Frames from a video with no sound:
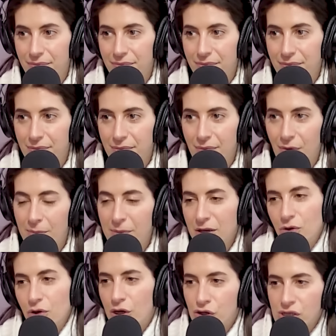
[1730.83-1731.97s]
Yeah. I mean,
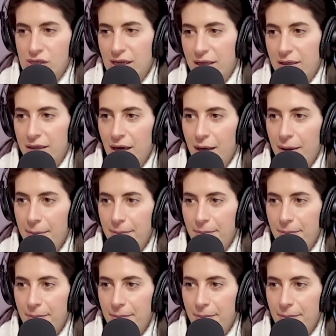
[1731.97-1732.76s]
you could just like clean up.